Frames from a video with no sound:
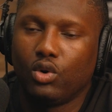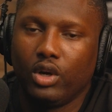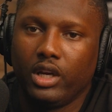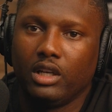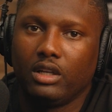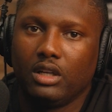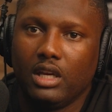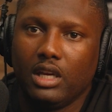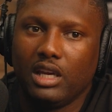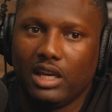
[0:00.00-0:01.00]
coordinator,
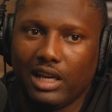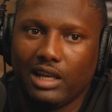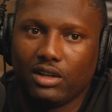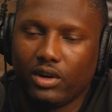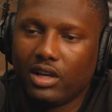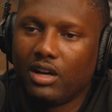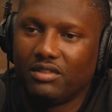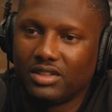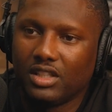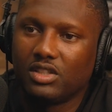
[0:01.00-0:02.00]
and I had a great
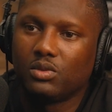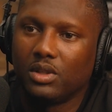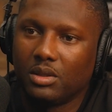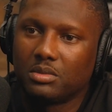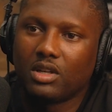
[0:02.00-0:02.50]
conversation with them,